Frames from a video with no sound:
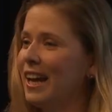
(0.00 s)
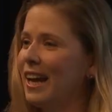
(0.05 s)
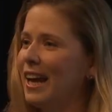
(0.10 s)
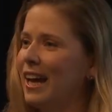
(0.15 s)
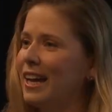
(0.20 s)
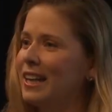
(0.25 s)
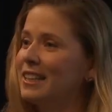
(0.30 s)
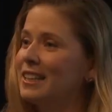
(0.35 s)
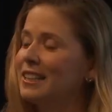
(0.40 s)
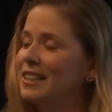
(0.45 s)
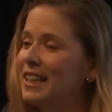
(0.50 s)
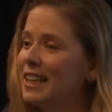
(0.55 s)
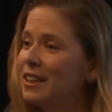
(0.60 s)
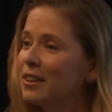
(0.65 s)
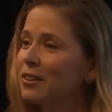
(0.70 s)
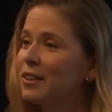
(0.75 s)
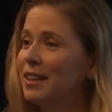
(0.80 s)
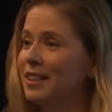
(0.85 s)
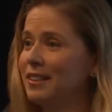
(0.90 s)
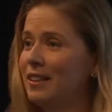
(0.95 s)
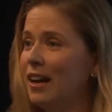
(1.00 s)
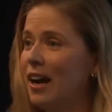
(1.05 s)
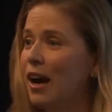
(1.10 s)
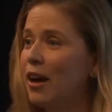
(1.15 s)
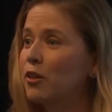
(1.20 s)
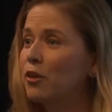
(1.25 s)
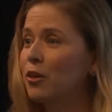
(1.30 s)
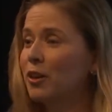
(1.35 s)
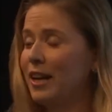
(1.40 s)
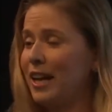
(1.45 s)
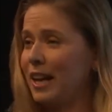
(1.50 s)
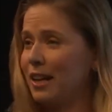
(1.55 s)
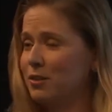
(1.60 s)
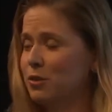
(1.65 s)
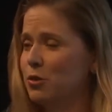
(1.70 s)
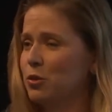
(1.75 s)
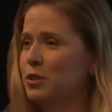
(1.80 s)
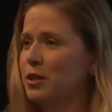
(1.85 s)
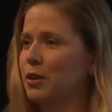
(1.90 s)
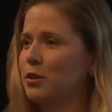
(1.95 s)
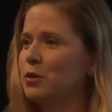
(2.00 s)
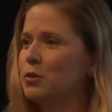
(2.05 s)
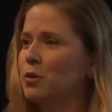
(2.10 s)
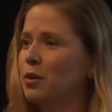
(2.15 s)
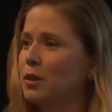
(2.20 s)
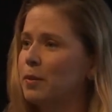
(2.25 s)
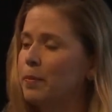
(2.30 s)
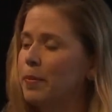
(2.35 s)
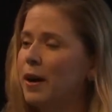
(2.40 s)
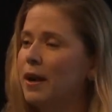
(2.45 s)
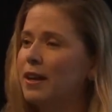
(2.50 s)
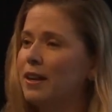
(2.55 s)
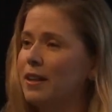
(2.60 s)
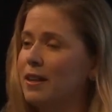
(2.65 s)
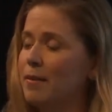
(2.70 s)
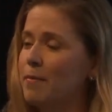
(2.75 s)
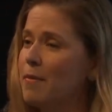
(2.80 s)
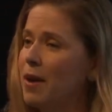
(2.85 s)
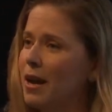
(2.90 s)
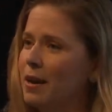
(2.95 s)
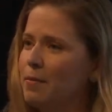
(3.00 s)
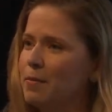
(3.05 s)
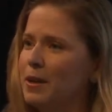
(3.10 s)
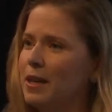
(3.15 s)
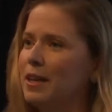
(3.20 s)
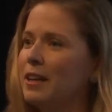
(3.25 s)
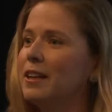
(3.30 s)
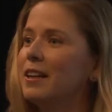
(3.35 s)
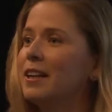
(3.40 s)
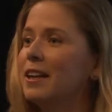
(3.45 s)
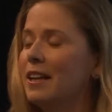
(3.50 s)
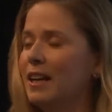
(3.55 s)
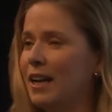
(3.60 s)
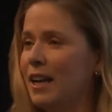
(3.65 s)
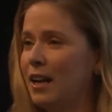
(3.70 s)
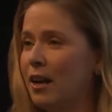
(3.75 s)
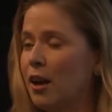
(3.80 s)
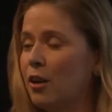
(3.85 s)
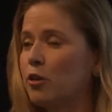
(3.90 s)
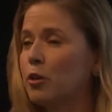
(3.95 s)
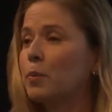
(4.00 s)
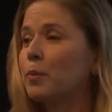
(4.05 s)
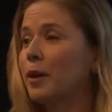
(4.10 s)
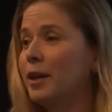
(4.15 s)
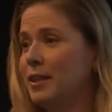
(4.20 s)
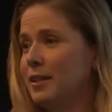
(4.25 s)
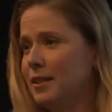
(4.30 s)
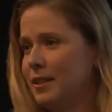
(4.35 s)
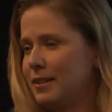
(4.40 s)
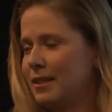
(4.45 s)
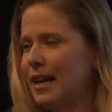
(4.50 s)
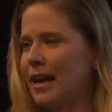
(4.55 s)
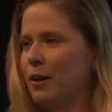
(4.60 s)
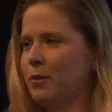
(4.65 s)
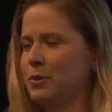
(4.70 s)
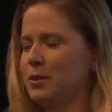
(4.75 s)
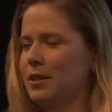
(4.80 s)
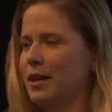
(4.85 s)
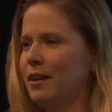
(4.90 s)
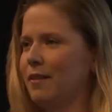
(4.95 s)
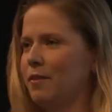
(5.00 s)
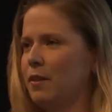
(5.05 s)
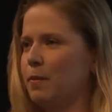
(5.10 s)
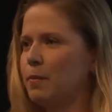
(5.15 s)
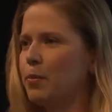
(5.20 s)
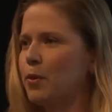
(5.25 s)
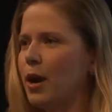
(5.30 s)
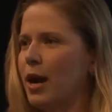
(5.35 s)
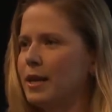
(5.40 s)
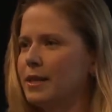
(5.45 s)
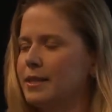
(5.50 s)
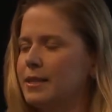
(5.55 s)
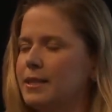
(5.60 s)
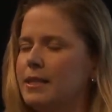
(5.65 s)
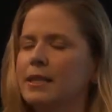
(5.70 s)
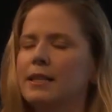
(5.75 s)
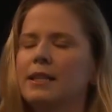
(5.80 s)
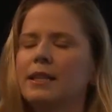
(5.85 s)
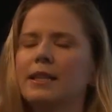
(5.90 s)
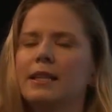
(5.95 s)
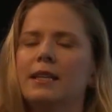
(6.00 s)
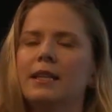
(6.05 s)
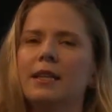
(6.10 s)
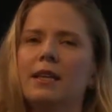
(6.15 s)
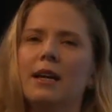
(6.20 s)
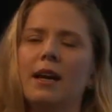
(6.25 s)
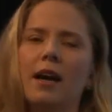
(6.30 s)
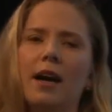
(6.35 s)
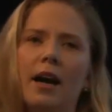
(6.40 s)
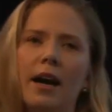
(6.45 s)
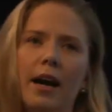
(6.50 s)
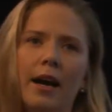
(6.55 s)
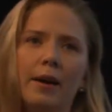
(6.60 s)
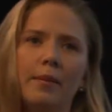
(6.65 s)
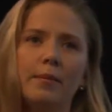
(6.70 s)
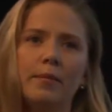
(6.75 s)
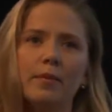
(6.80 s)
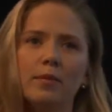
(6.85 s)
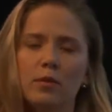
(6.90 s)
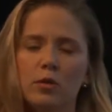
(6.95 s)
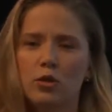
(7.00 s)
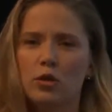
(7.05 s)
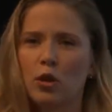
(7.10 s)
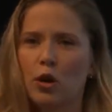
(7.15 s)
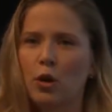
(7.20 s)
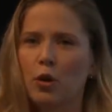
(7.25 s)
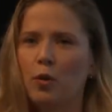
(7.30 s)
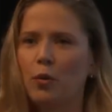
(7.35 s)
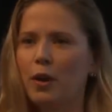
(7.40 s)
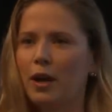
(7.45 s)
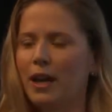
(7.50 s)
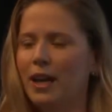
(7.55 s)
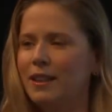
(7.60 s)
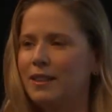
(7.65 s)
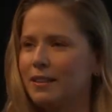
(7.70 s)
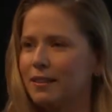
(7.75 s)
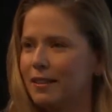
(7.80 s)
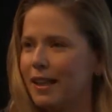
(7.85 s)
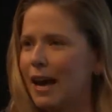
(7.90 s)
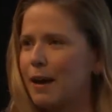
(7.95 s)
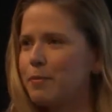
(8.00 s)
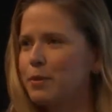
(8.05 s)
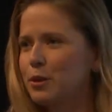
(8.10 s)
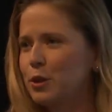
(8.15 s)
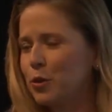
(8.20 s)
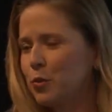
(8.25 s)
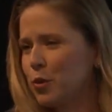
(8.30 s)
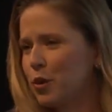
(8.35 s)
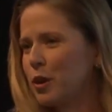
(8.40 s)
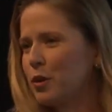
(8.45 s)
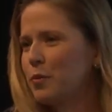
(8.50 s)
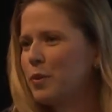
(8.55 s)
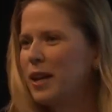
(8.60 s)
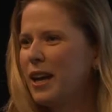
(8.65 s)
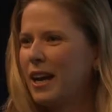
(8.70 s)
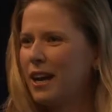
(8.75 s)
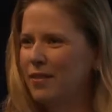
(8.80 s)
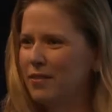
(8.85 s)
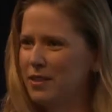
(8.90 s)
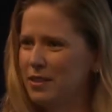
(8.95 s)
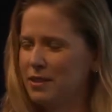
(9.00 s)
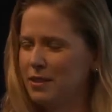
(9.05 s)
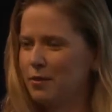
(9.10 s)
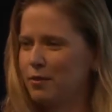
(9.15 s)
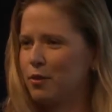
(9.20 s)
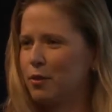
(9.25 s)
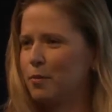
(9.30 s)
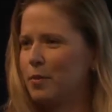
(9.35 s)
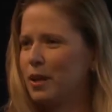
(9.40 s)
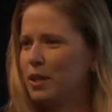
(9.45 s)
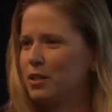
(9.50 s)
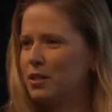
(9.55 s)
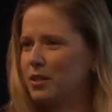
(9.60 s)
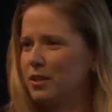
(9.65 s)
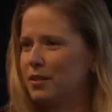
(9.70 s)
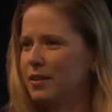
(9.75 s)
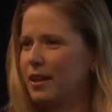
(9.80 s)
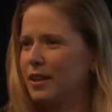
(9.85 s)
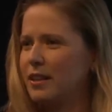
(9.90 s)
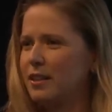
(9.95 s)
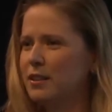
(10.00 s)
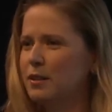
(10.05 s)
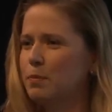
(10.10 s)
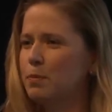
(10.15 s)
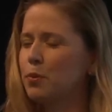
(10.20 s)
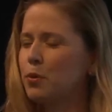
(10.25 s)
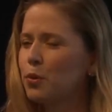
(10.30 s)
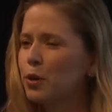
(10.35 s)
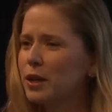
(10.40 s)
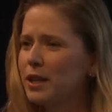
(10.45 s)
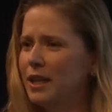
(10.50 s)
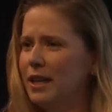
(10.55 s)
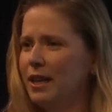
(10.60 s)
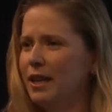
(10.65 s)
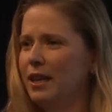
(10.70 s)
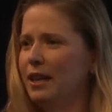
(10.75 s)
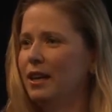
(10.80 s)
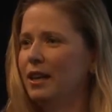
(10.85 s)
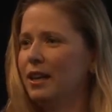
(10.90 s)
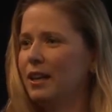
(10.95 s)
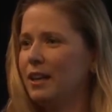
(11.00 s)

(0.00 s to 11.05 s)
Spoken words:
and killing other cancer cells throughout the body that might be in other places outside of the breast. So in the laboratory, we have this information that is pretty